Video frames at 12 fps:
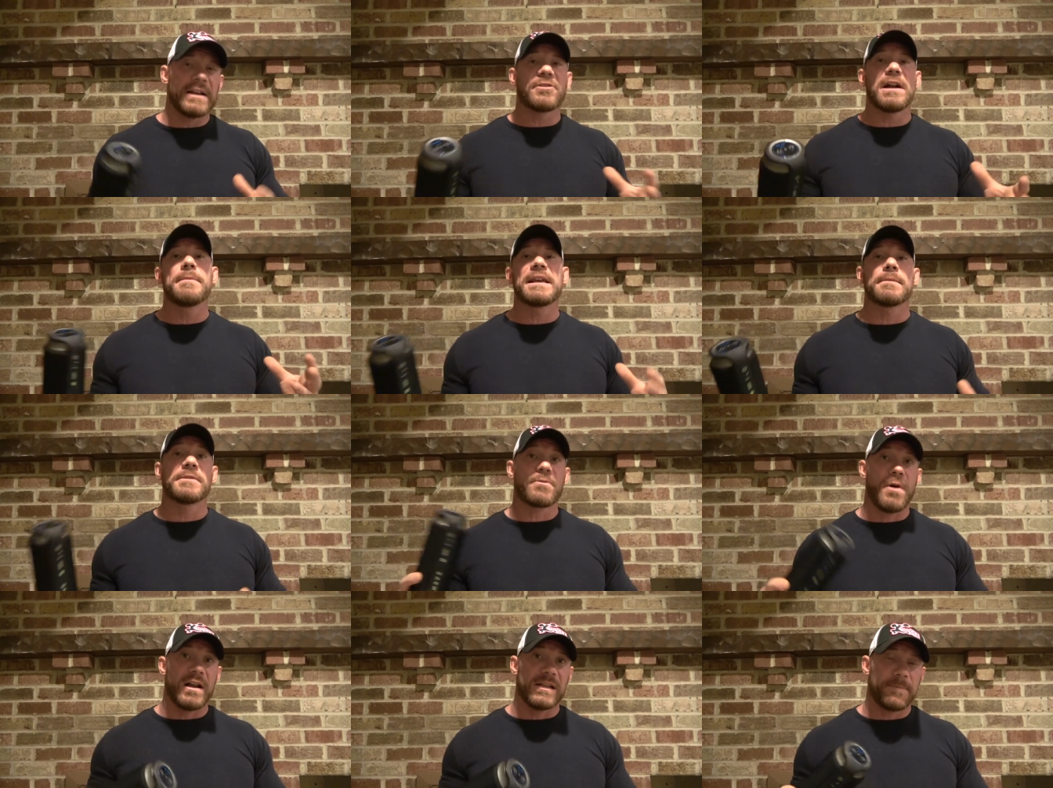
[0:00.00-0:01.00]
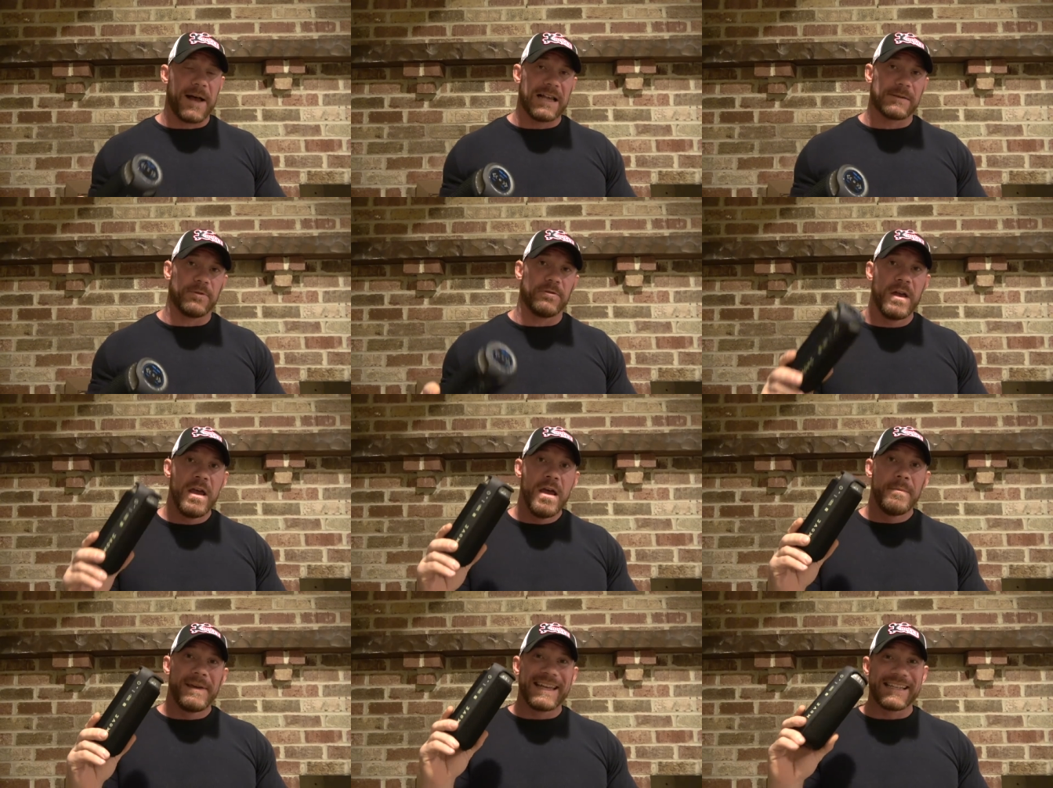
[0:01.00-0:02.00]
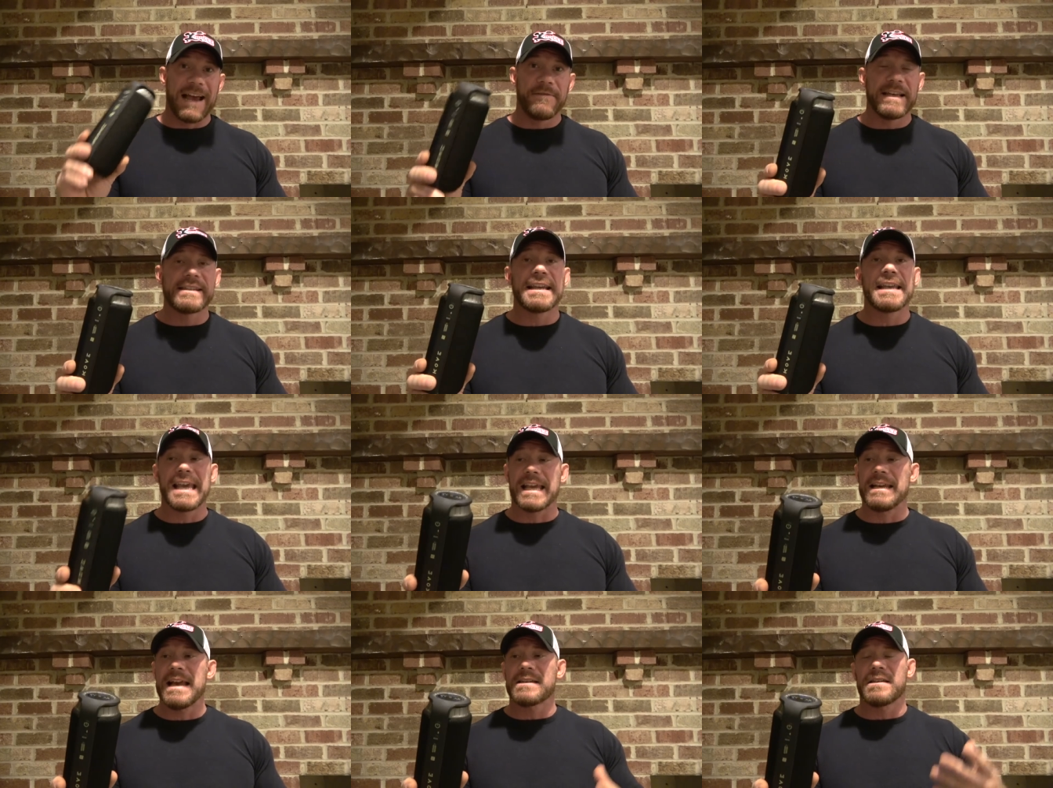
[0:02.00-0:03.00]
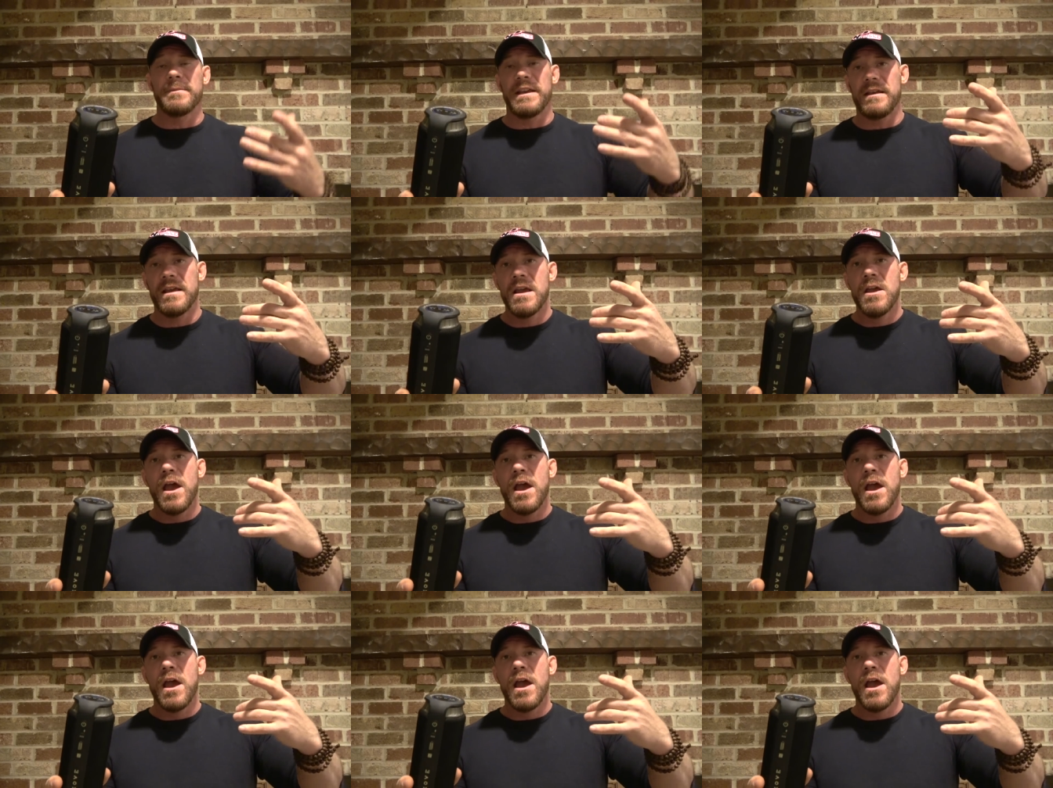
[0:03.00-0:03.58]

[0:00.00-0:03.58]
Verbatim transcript: I try to make them as quality as possible because I have this thing kicking next to me